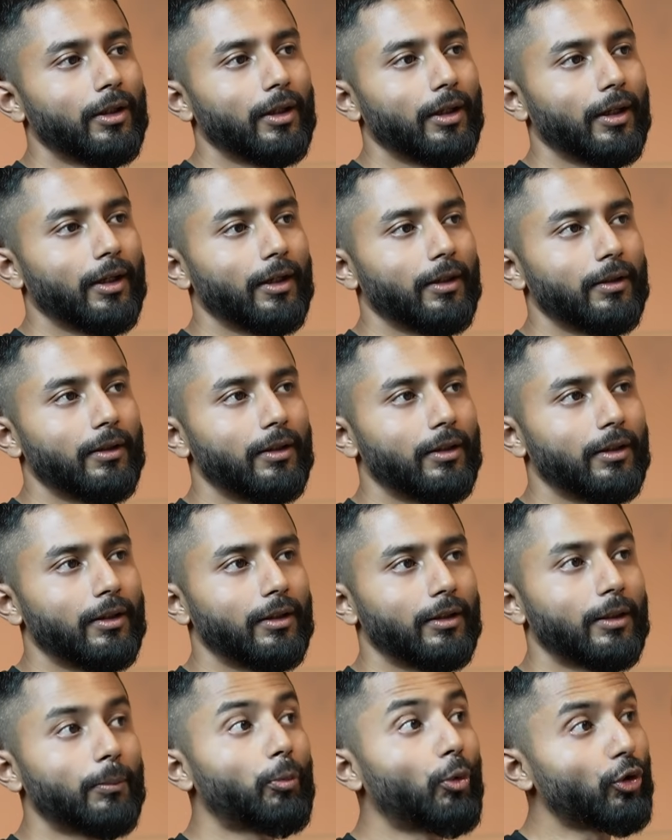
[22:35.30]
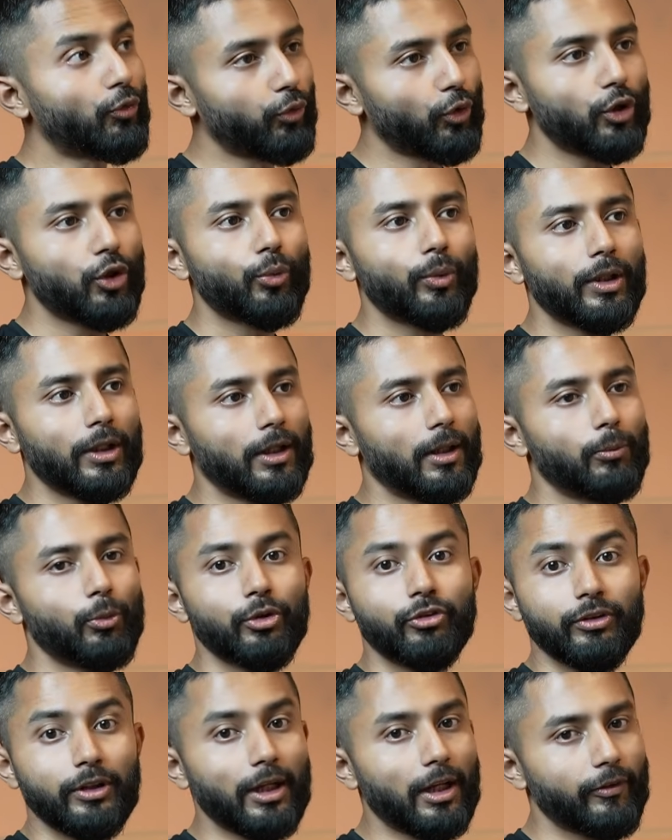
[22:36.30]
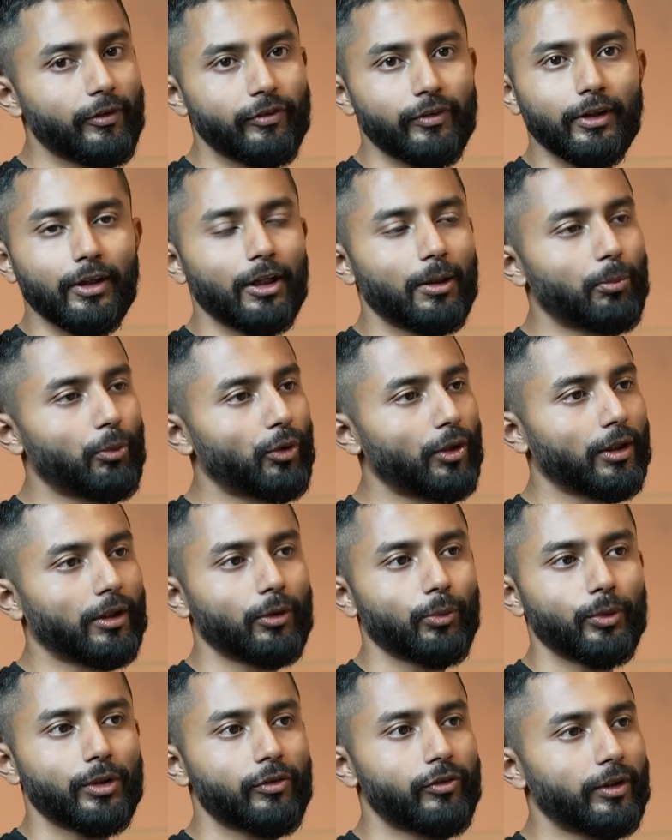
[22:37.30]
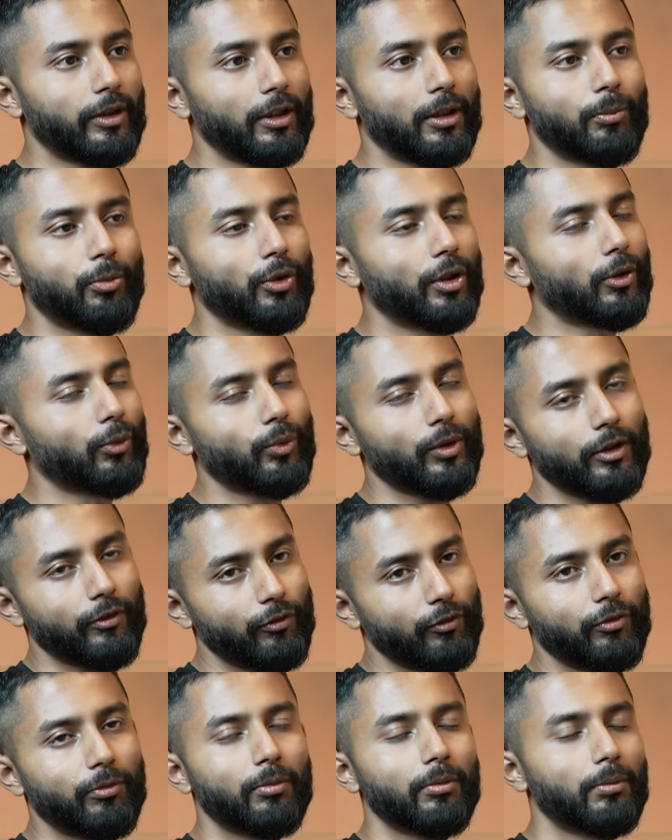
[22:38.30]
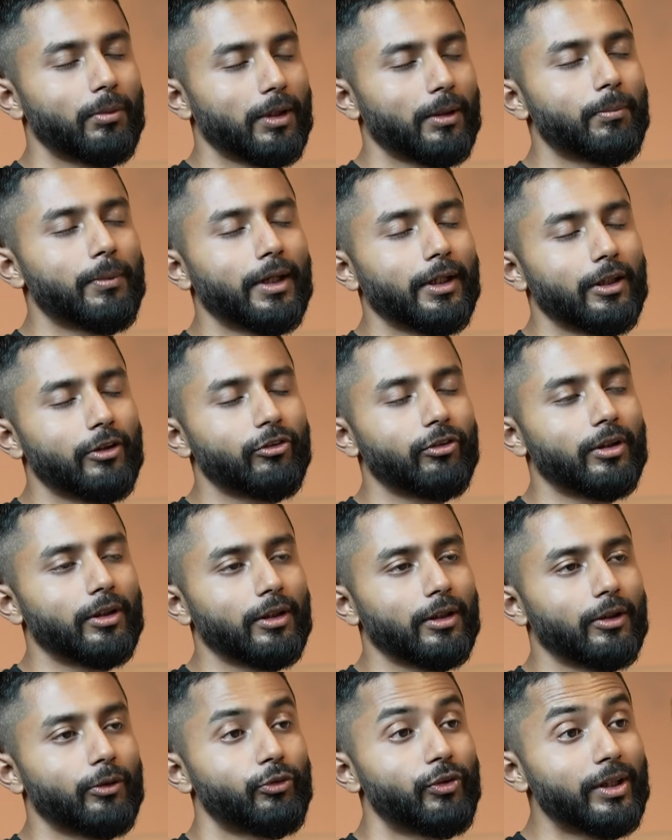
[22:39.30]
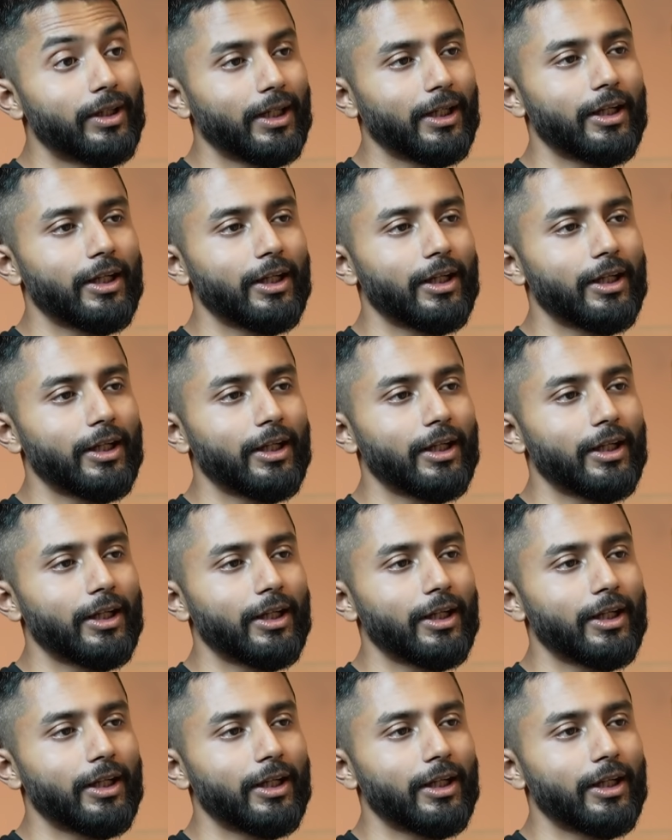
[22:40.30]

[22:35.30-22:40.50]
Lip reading: And the portfolio will come. We still have a single product. With a single product, we have like managed a single